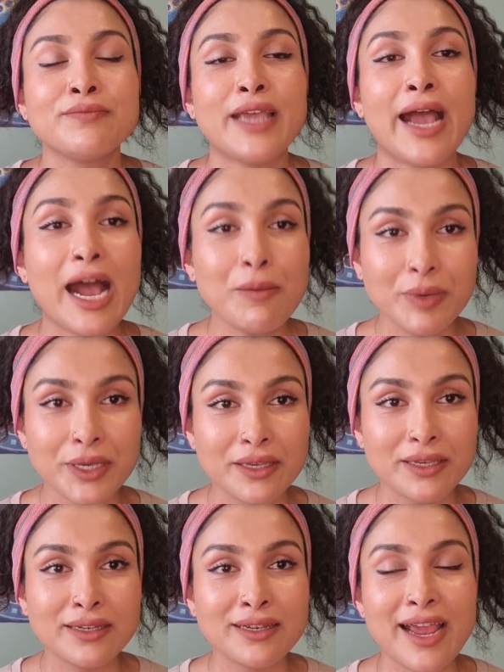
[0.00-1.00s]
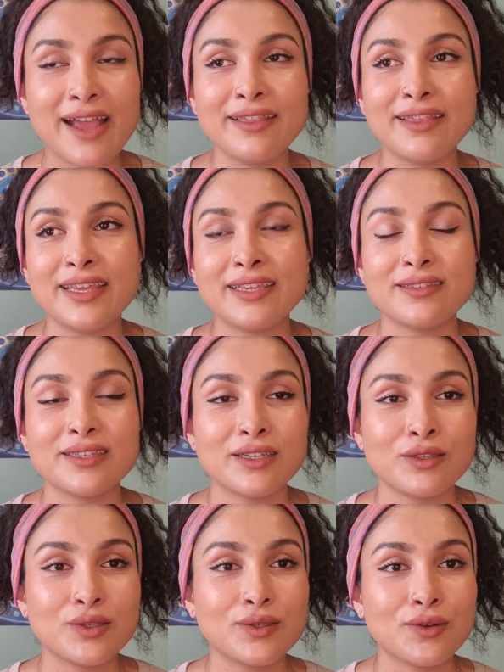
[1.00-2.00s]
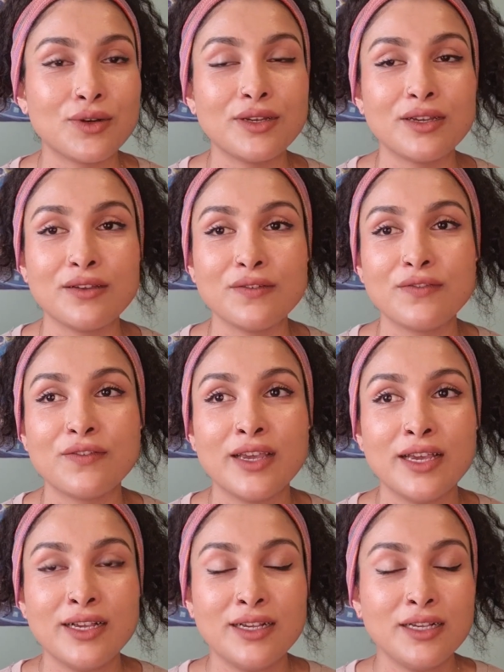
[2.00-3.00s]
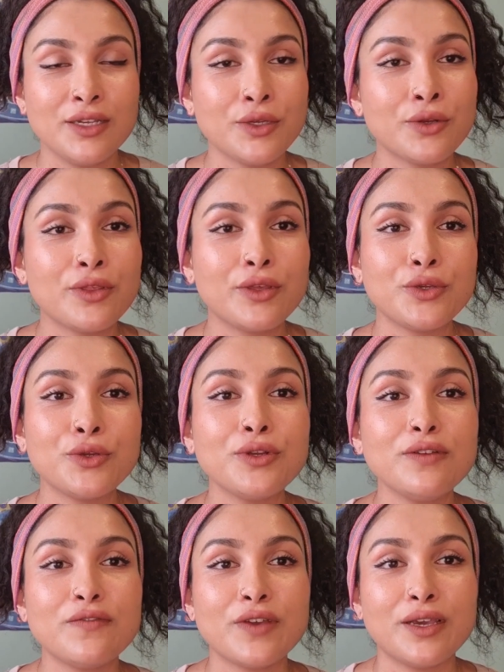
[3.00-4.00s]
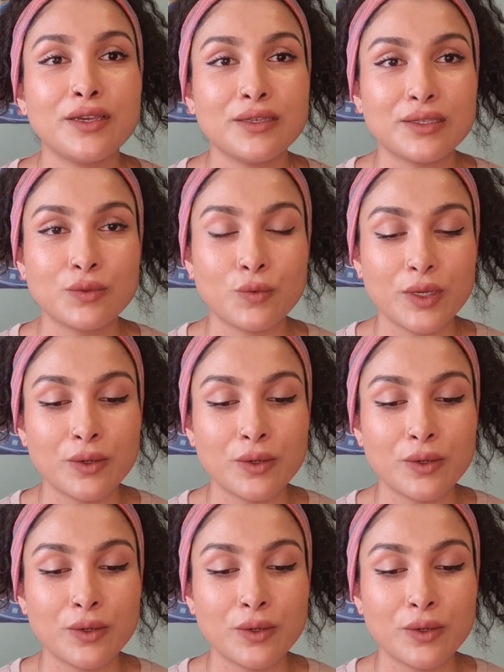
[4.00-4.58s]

happen, and things can sort of, the universe